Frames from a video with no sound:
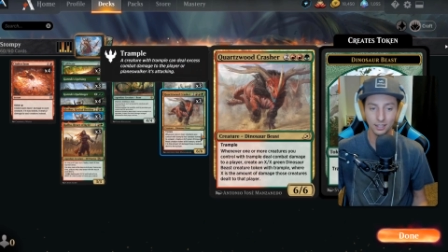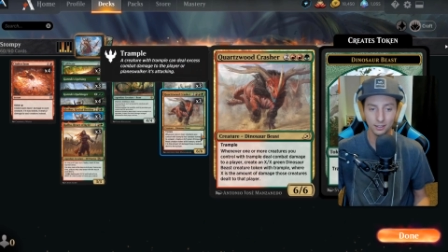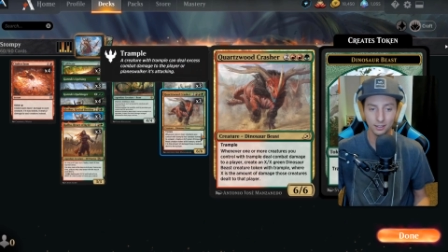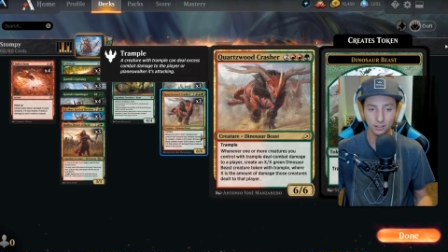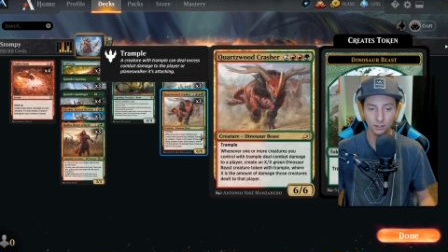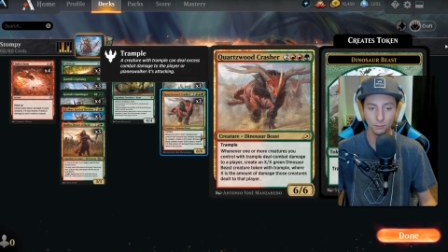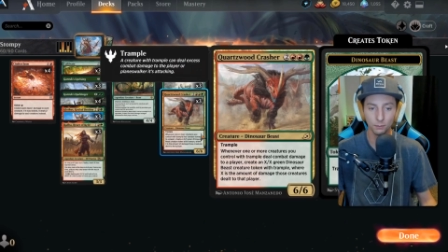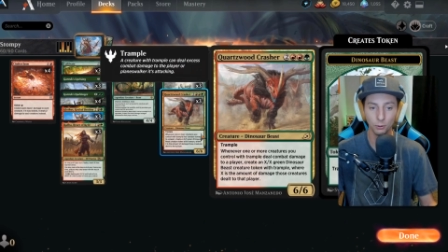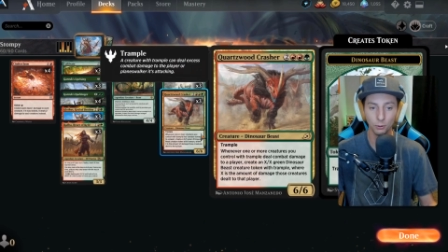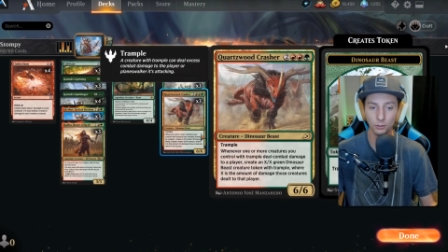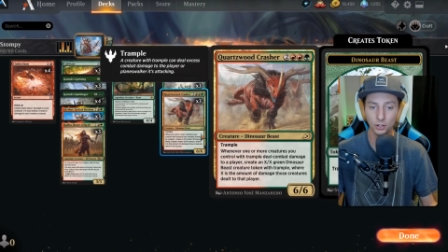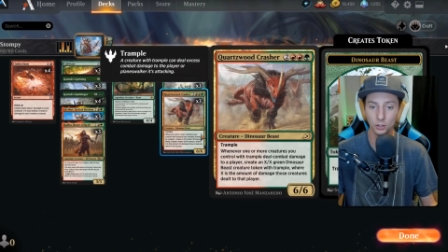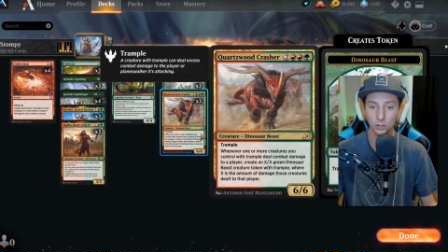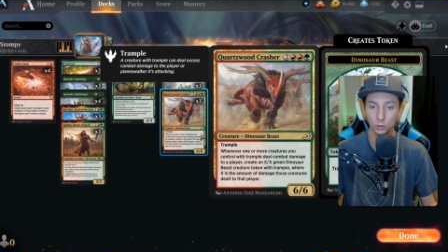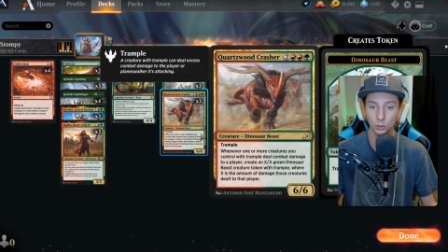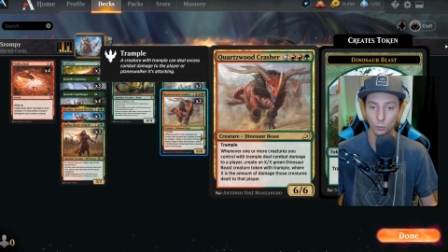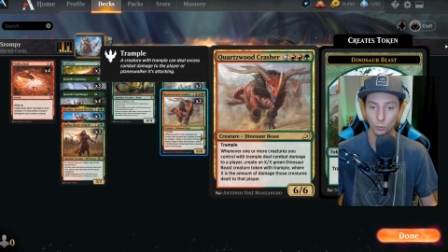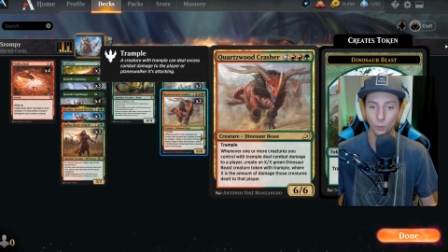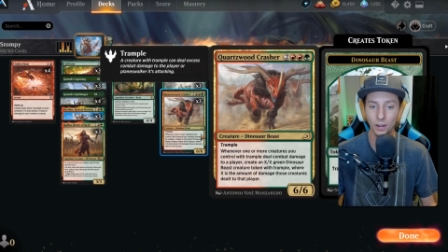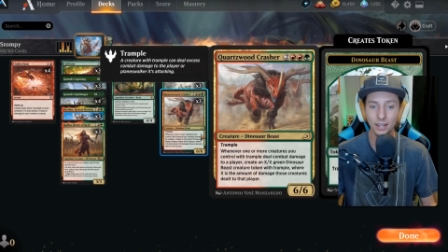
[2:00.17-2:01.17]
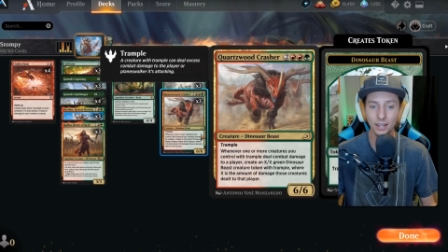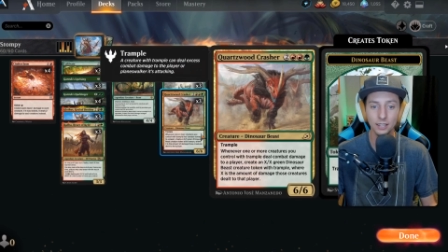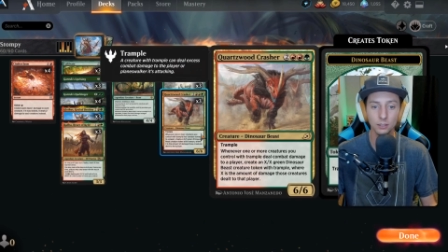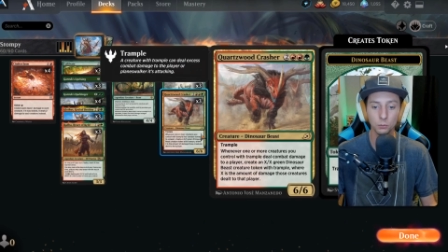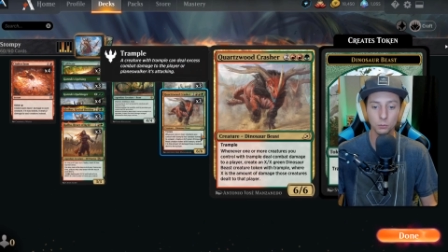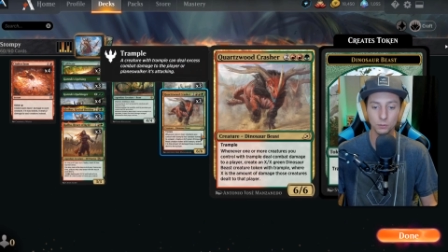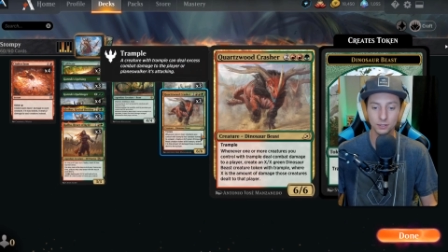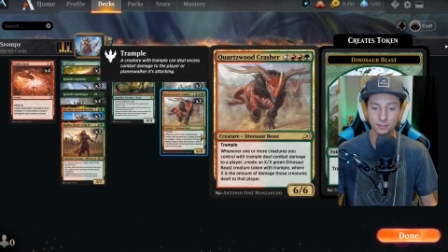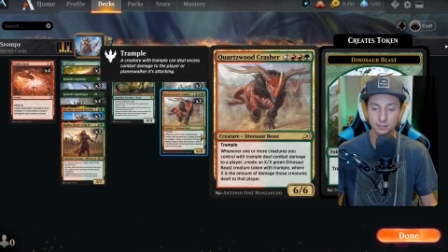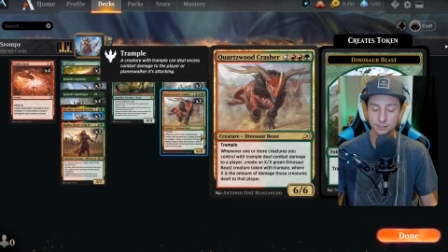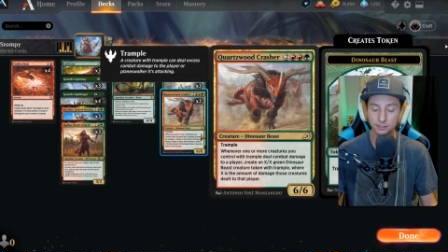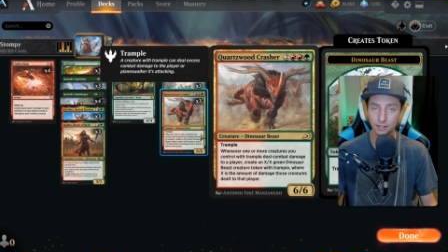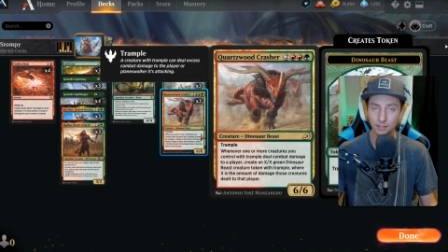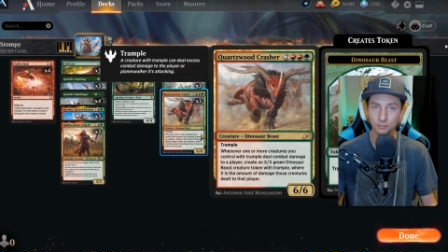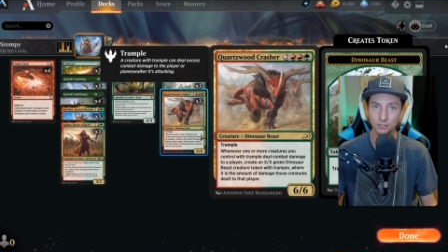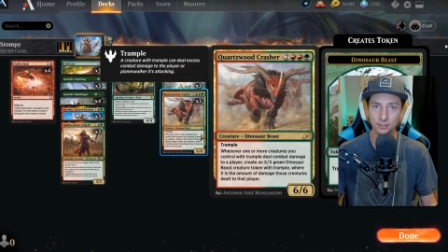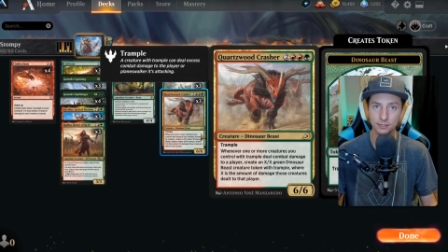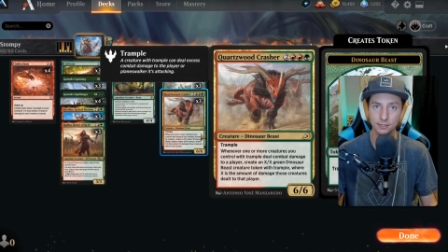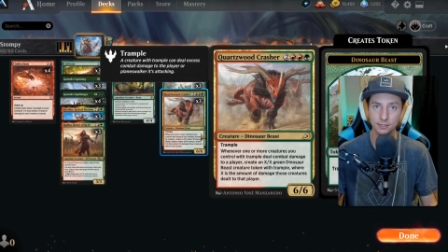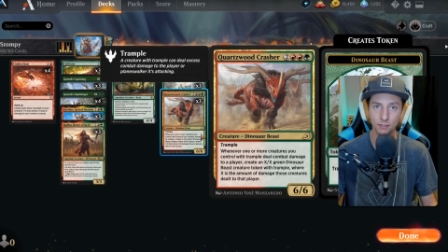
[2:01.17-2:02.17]
the opponent twice with a
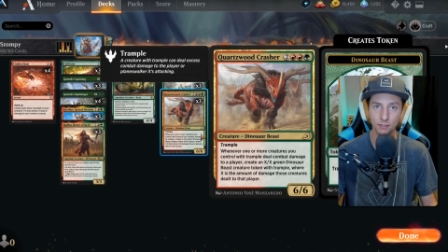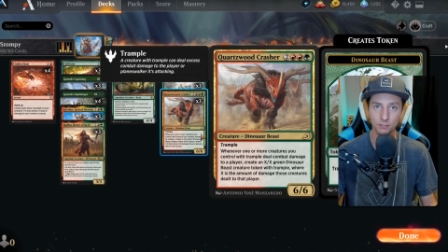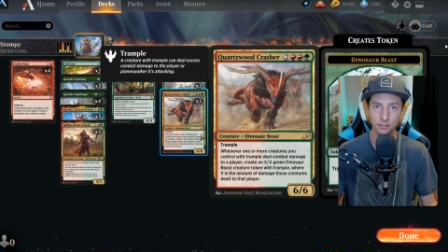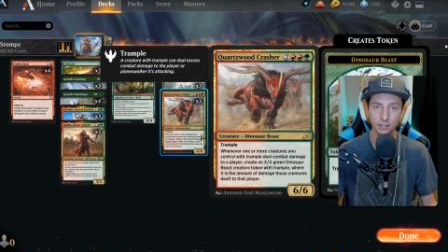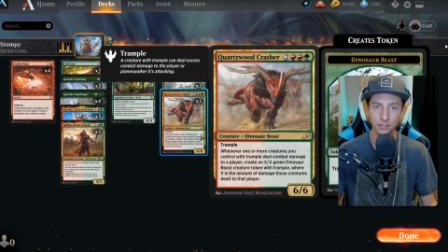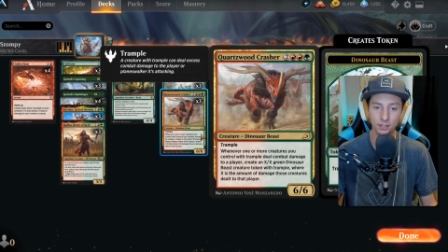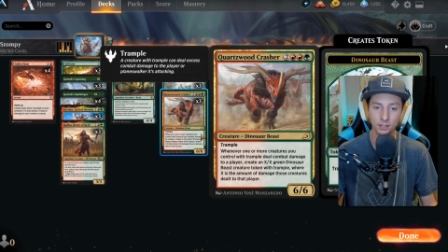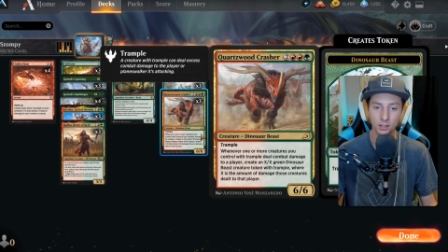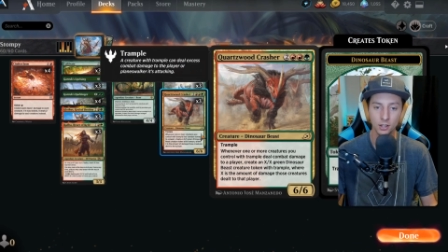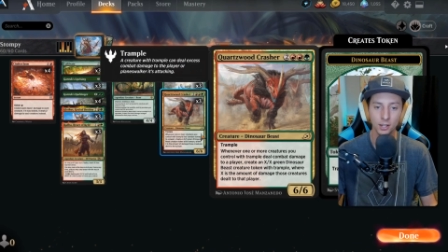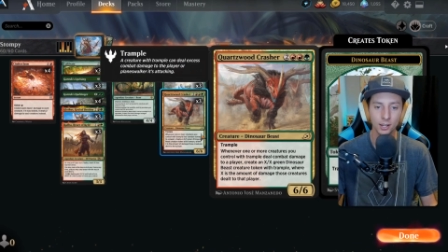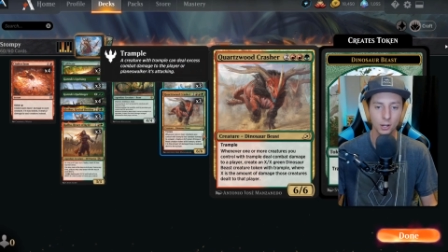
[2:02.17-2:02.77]
seven seven